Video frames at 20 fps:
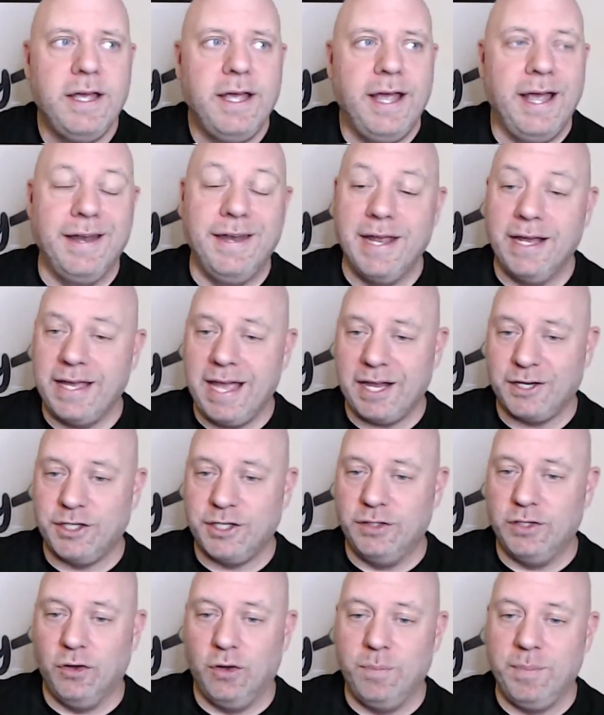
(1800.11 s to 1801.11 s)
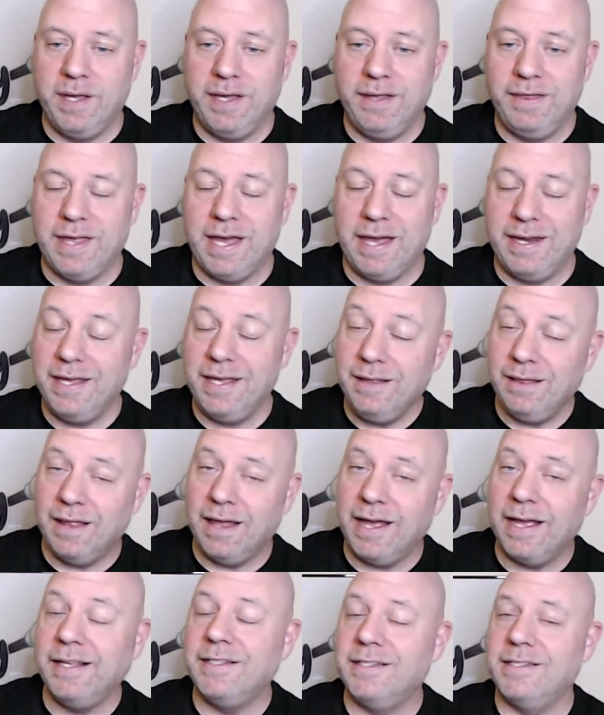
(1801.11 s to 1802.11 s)
And Nick actually told me that he
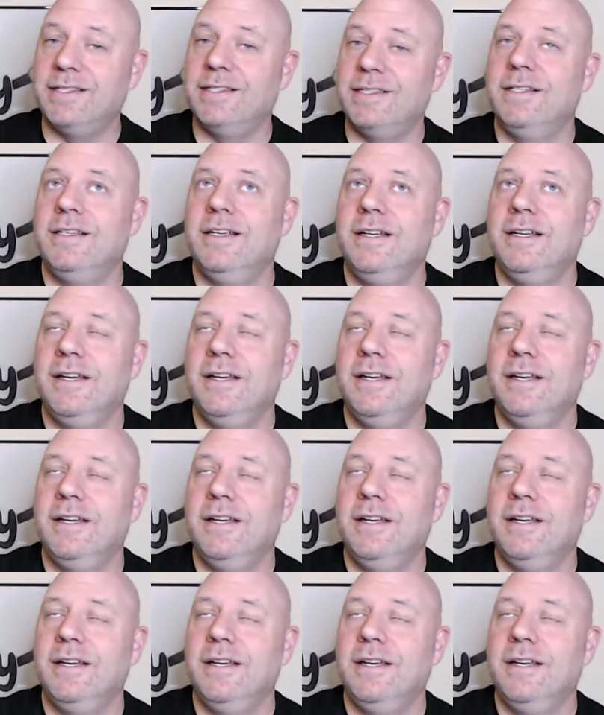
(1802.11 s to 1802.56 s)
likes,